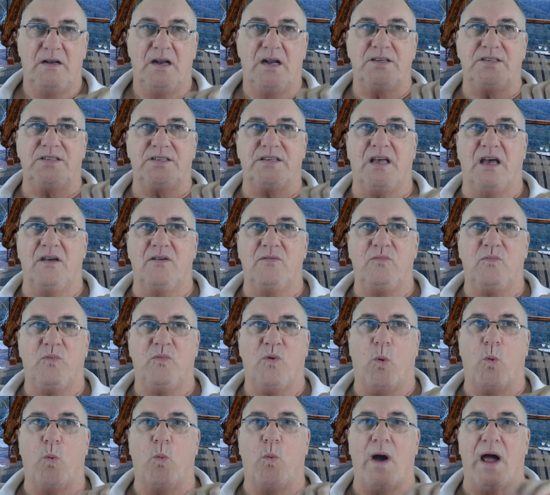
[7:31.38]
So,
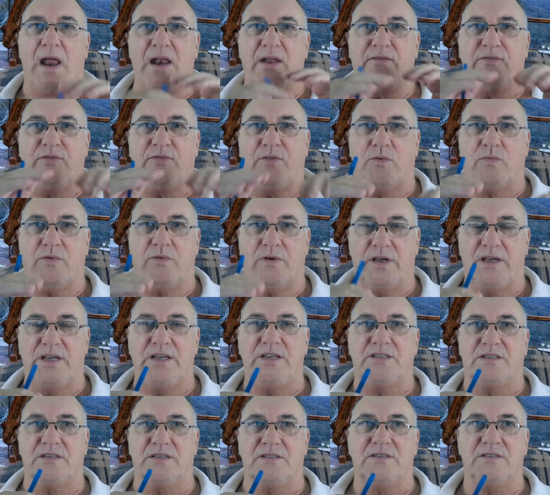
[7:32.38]
one of the
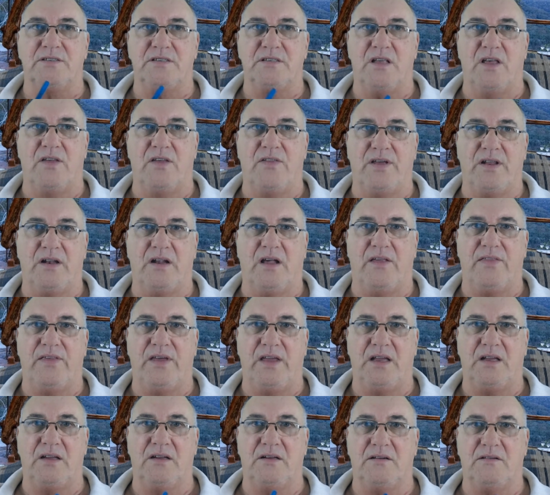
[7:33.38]
reasons that I
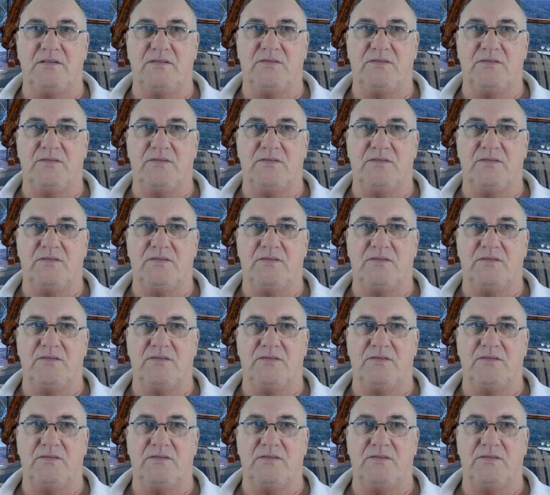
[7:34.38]
think